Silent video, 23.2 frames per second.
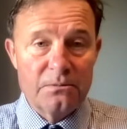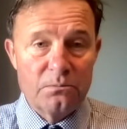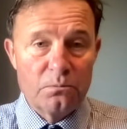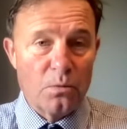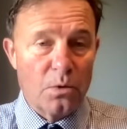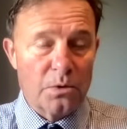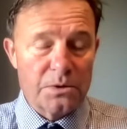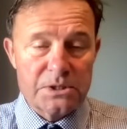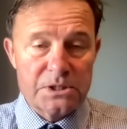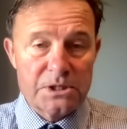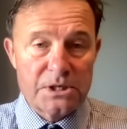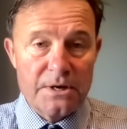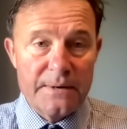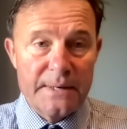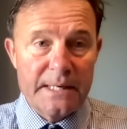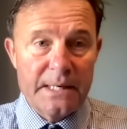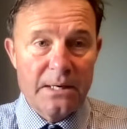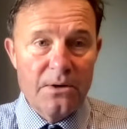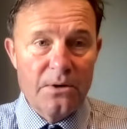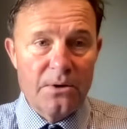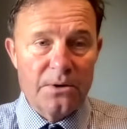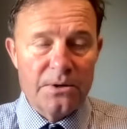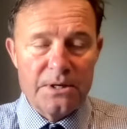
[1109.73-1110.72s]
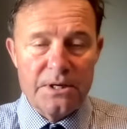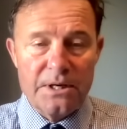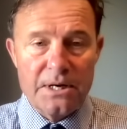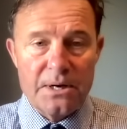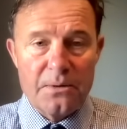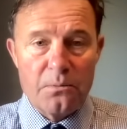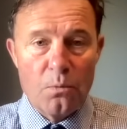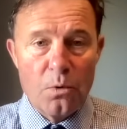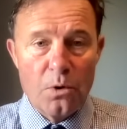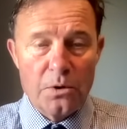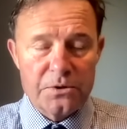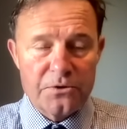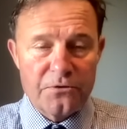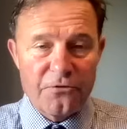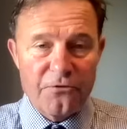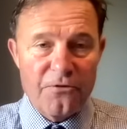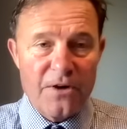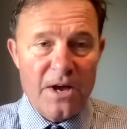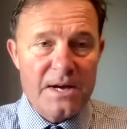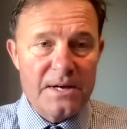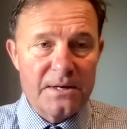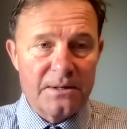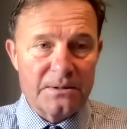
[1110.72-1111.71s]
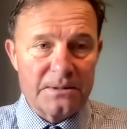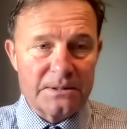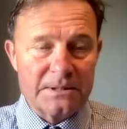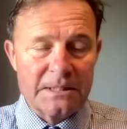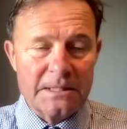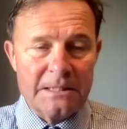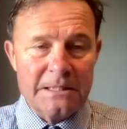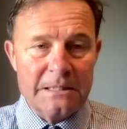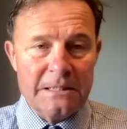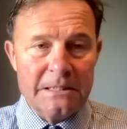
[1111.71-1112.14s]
what's going on. You know, what's failed?